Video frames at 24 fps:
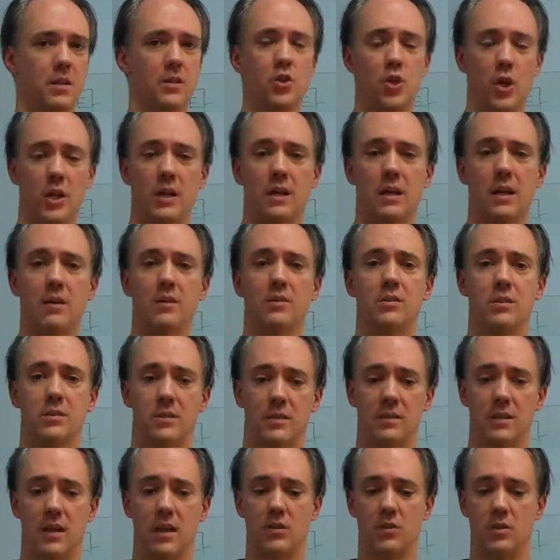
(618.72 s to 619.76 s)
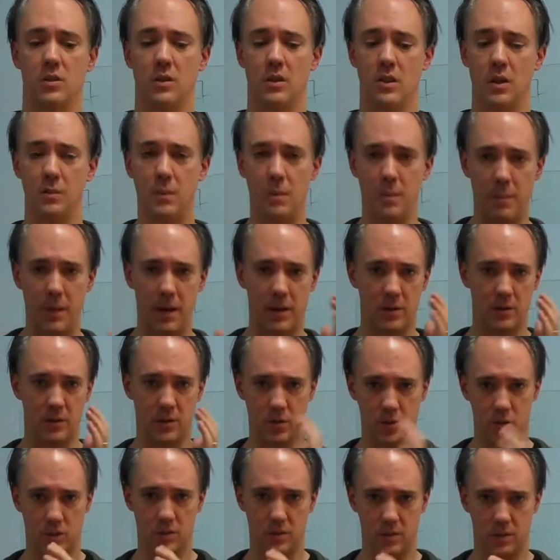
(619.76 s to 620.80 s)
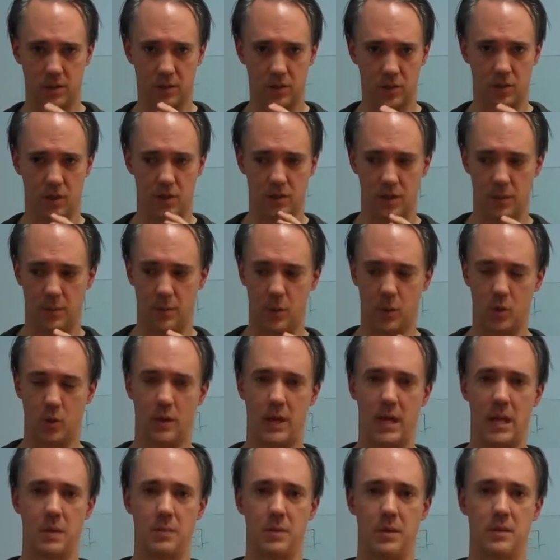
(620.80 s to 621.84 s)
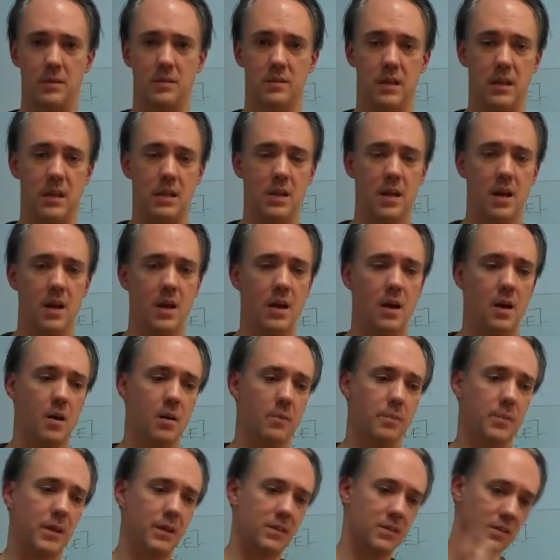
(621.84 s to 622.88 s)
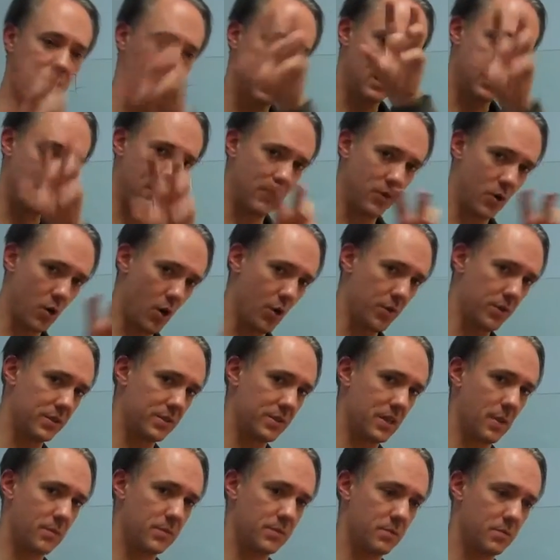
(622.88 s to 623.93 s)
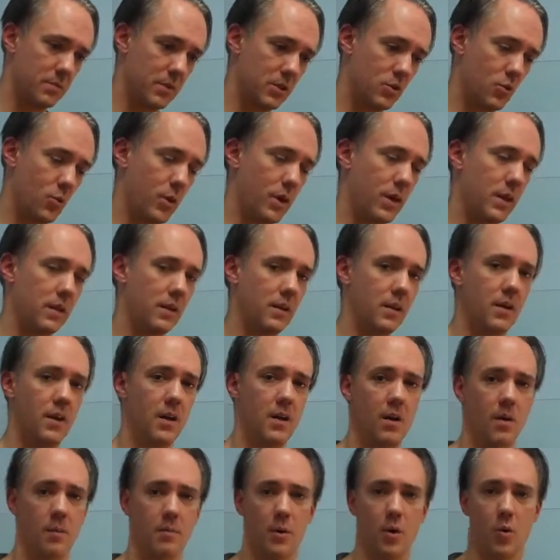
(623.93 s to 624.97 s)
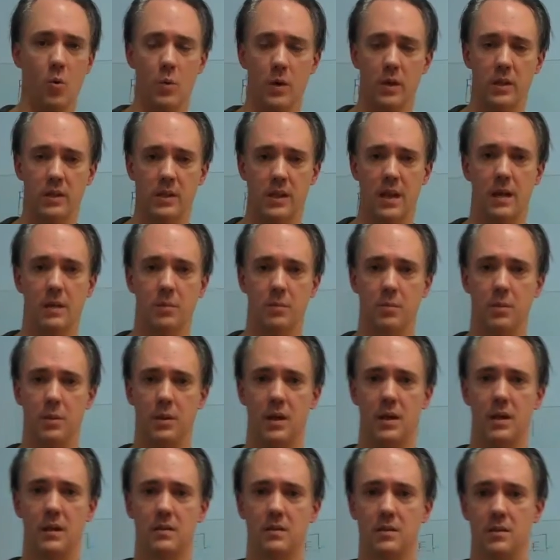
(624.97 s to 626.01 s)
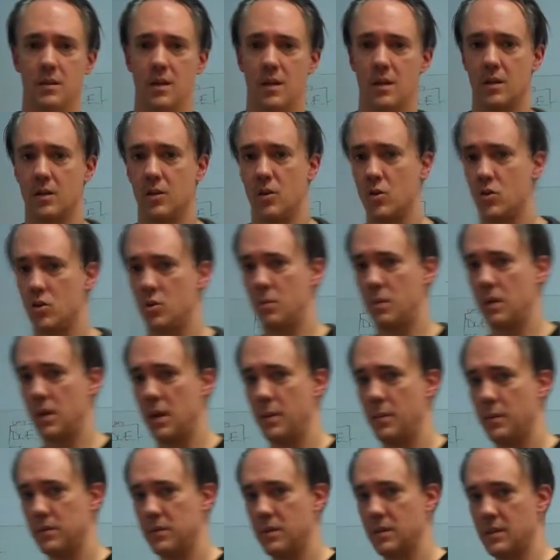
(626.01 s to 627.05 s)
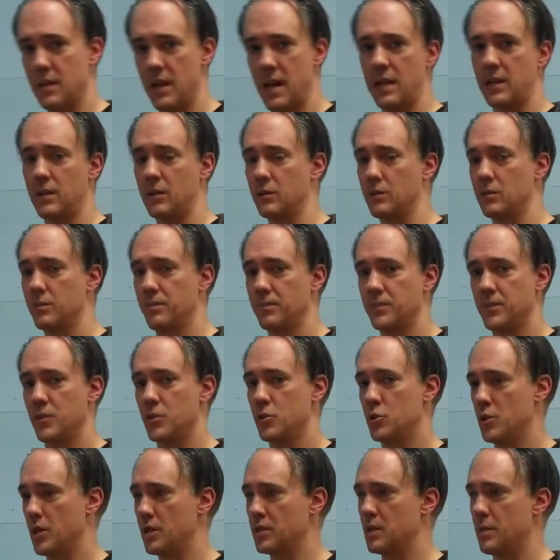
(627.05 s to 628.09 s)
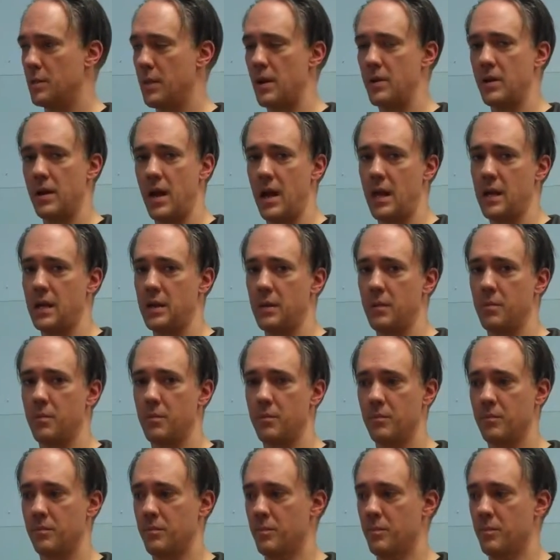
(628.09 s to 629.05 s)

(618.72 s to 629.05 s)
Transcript: The chain analysis is actually a little bit better than just a typical ABC, because it's going to give you all the steps in between, but with that in place, you should be able to tackle just about any